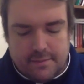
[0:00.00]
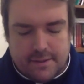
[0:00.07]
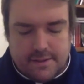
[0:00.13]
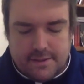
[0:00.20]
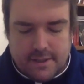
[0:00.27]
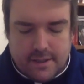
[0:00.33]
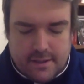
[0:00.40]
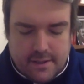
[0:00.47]

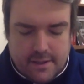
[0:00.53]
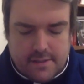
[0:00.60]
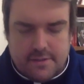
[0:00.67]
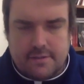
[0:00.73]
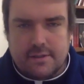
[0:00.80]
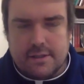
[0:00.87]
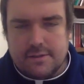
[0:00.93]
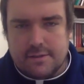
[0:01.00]
but
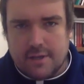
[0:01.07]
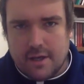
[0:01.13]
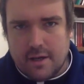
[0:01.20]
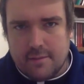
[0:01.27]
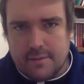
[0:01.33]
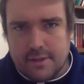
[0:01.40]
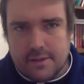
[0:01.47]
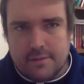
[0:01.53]
that's
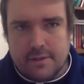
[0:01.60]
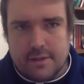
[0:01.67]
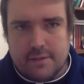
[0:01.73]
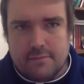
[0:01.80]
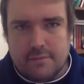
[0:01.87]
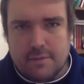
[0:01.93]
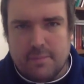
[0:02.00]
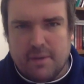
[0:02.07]
common
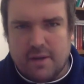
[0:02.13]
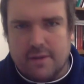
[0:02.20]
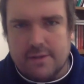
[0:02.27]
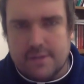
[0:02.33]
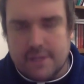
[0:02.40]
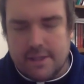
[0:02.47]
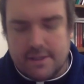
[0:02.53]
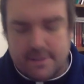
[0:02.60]
in the
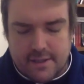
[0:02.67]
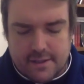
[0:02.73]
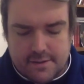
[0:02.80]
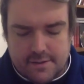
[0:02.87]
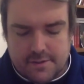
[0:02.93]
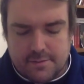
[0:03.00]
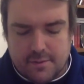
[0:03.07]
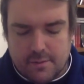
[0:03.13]
Paulist
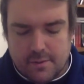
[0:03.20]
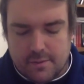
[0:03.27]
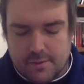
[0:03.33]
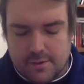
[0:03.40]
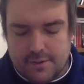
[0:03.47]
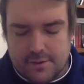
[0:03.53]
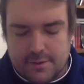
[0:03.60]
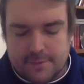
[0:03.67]
context. That's what we
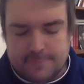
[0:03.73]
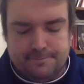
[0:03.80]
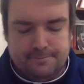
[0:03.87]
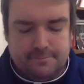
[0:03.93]
would do.